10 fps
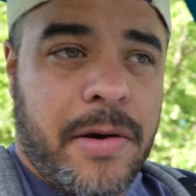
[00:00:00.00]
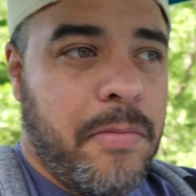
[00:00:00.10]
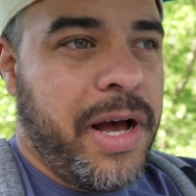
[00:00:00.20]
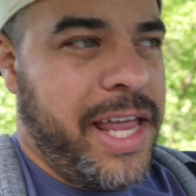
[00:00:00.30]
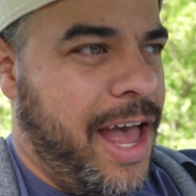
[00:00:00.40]

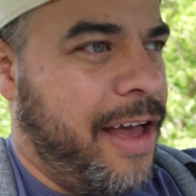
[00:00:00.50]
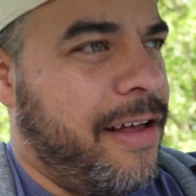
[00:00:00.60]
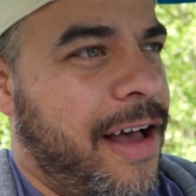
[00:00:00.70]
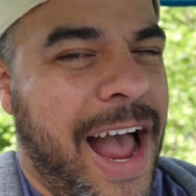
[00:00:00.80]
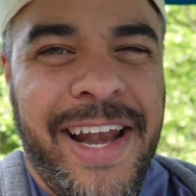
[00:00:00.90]
But yeah,
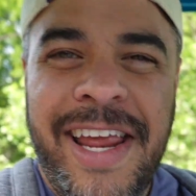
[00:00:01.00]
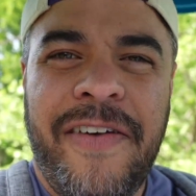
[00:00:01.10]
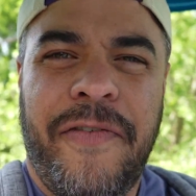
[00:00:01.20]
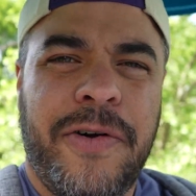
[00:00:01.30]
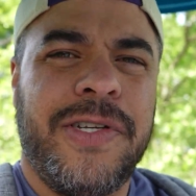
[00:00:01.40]
I need
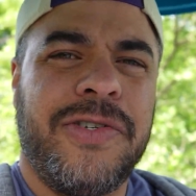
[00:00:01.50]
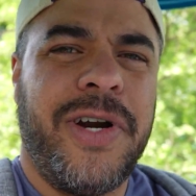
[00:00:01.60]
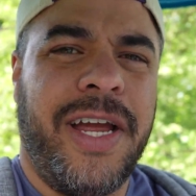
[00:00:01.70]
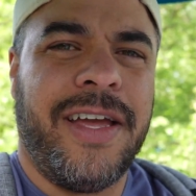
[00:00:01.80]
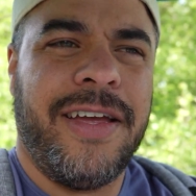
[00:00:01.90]
a frozen
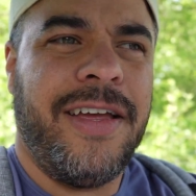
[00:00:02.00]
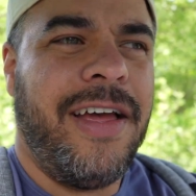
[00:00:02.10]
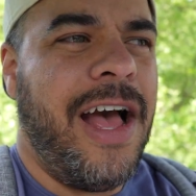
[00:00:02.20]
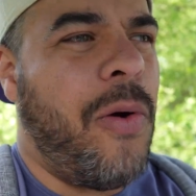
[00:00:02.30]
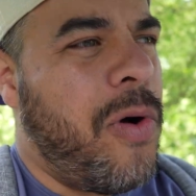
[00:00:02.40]
drink.
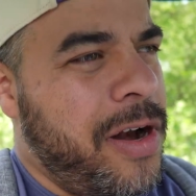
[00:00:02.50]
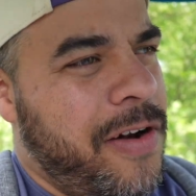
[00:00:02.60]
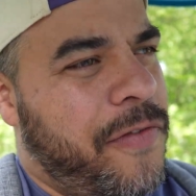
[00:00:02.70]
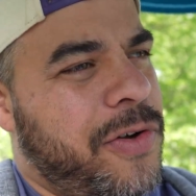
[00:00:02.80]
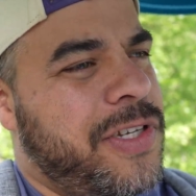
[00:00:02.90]
I wanted
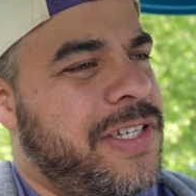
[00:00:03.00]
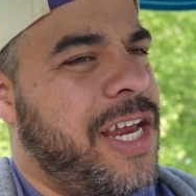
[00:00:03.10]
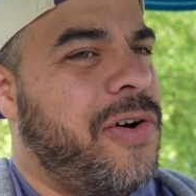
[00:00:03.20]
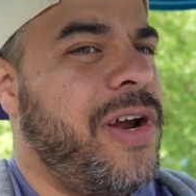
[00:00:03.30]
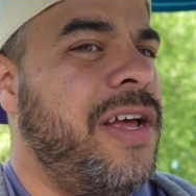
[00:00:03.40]
a frozen
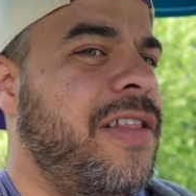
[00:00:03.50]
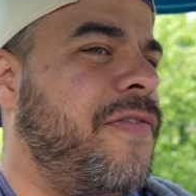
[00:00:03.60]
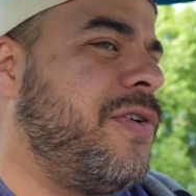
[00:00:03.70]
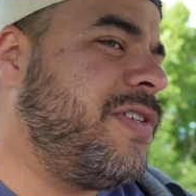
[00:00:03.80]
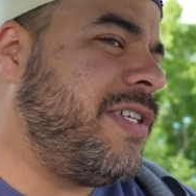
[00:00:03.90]
sangria. The
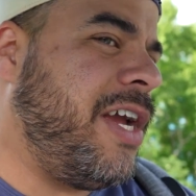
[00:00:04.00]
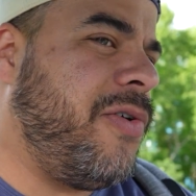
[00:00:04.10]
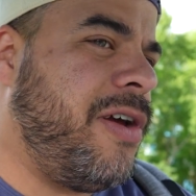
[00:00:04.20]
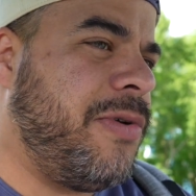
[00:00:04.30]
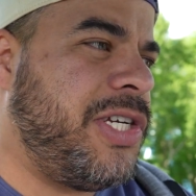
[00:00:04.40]
frozen
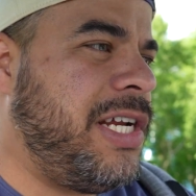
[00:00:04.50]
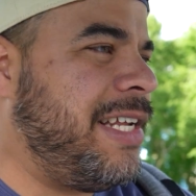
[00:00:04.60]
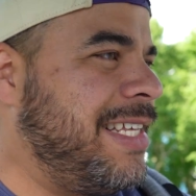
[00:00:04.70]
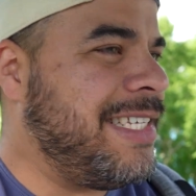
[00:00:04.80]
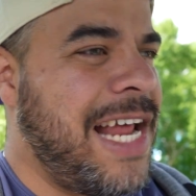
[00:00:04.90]
sangria machine
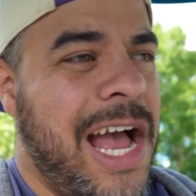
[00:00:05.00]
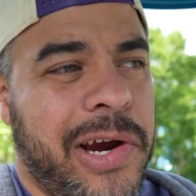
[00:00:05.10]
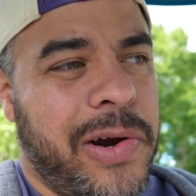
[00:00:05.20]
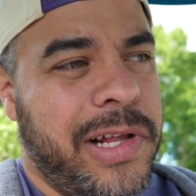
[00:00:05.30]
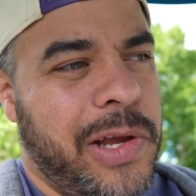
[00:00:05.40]
is not
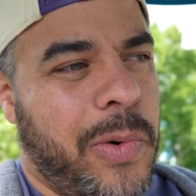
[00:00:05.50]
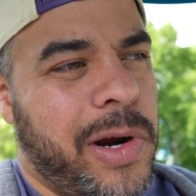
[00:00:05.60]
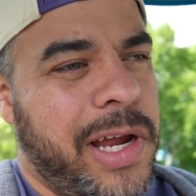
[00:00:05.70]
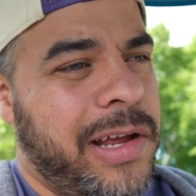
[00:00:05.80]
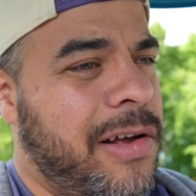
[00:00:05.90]
currently
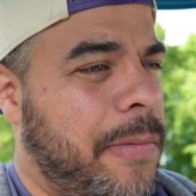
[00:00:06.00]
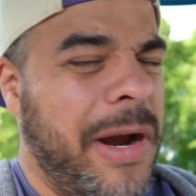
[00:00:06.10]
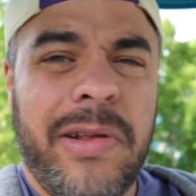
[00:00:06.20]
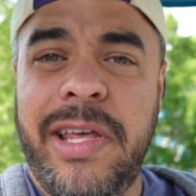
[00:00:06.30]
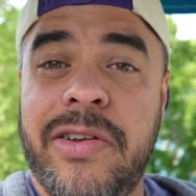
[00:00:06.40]
working.
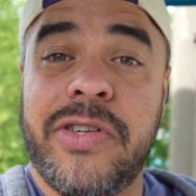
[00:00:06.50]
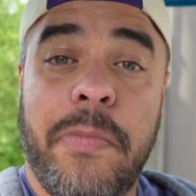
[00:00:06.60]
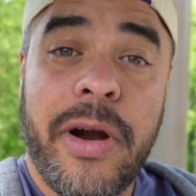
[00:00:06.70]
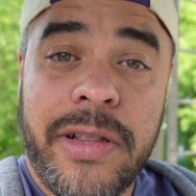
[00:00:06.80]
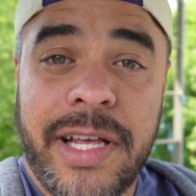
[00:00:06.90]
Apparently there's a
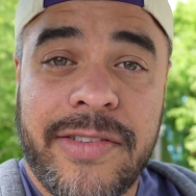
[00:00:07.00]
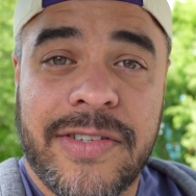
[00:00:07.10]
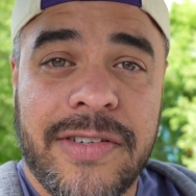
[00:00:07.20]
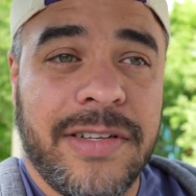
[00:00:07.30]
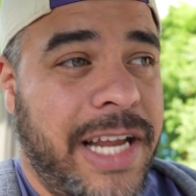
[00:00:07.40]
part
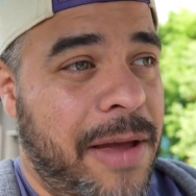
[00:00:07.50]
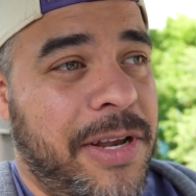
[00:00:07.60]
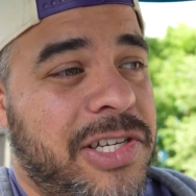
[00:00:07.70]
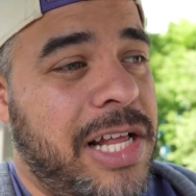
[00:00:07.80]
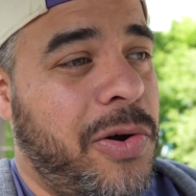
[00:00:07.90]
that's
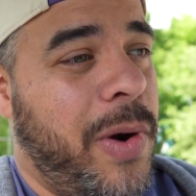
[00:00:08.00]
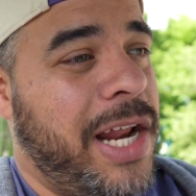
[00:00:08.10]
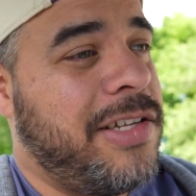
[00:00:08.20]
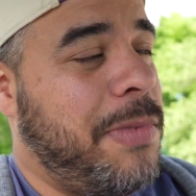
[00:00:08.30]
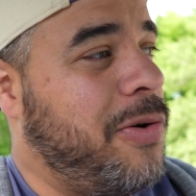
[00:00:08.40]
damaged that they're
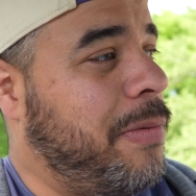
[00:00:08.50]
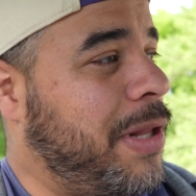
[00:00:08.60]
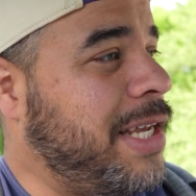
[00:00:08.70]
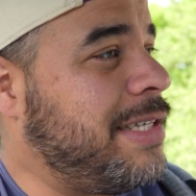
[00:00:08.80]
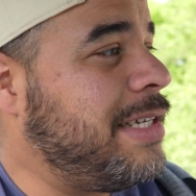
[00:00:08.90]
waiting to be
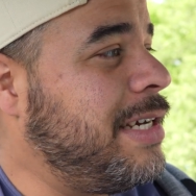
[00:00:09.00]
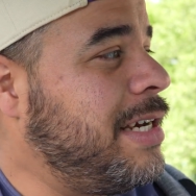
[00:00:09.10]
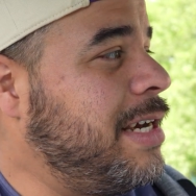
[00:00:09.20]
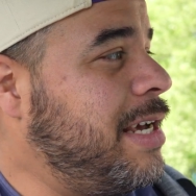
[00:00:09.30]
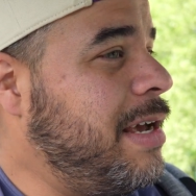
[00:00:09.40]
replaced.
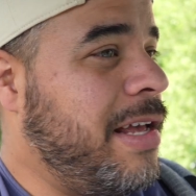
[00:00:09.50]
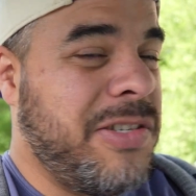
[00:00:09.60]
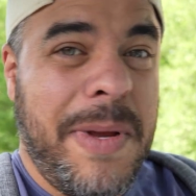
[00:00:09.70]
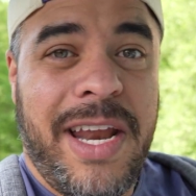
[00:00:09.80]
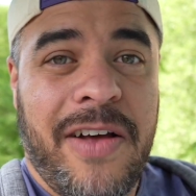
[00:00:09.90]

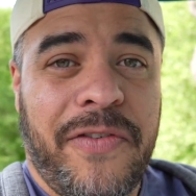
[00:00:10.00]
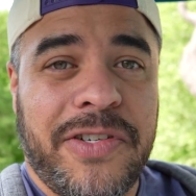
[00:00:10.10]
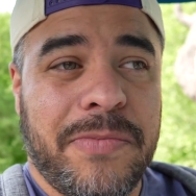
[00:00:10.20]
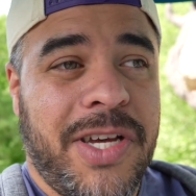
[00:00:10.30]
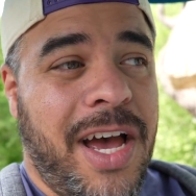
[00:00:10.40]
It's been down for
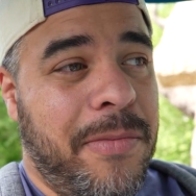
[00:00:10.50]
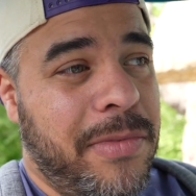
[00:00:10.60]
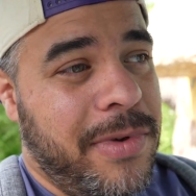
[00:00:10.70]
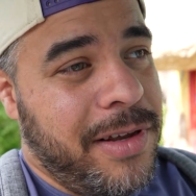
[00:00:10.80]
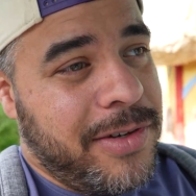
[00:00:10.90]
some time,
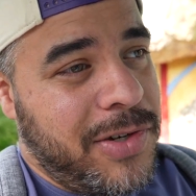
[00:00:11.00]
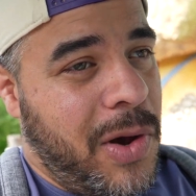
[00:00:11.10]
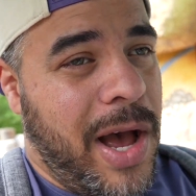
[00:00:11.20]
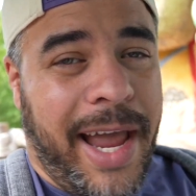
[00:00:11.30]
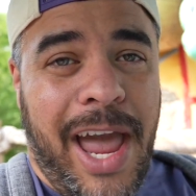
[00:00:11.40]

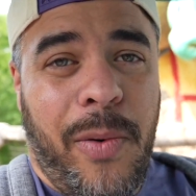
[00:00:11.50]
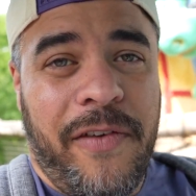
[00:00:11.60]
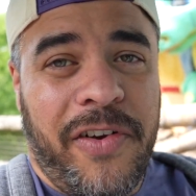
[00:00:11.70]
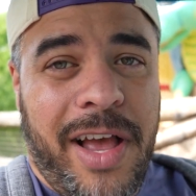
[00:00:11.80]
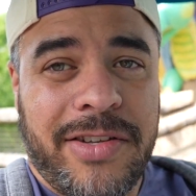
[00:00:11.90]
so I can't
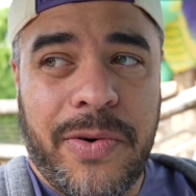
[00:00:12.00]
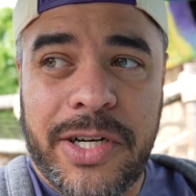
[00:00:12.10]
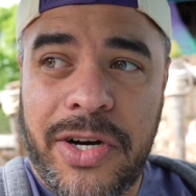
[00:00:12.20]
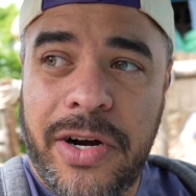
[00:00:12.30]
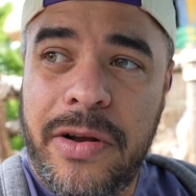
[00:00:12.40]
wait for that to
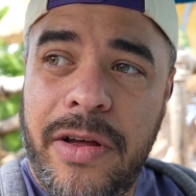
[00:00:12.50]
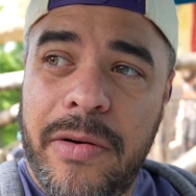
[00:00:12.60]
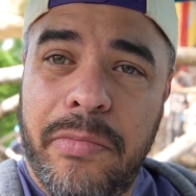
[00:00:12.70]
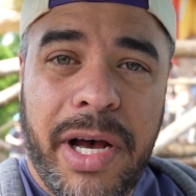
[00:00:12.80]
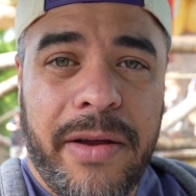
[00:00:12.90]
return.
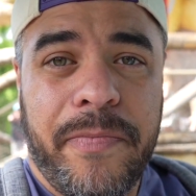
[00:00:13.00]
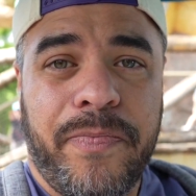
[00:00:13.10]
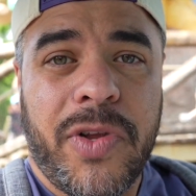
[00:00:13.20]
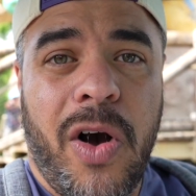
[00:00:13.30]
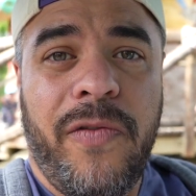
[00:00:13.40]
But
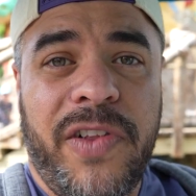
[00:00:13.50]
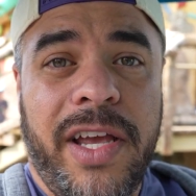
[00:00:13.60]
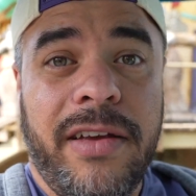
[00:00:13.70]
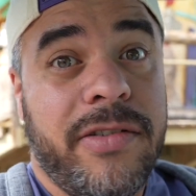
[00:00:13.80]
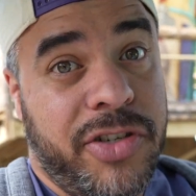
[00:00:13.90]

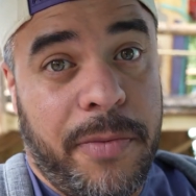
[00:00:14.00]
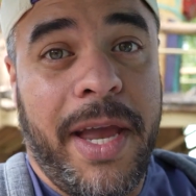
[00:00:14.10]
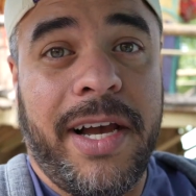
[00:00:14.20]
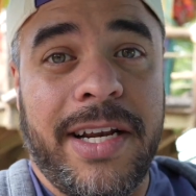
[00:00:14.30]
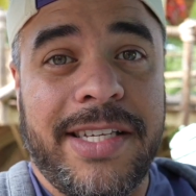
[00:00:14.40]
hopefully
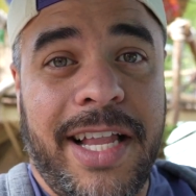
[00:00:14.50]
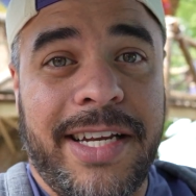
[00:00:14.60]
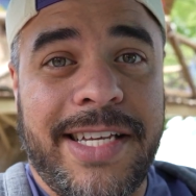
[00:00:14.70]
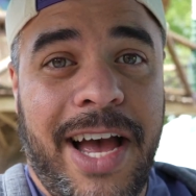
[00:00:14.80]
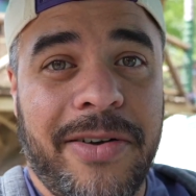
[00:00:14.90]
Jamaica doesn't let
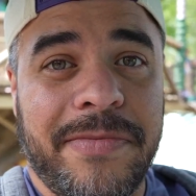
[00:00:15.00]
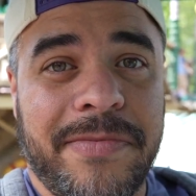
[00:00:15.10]
us down.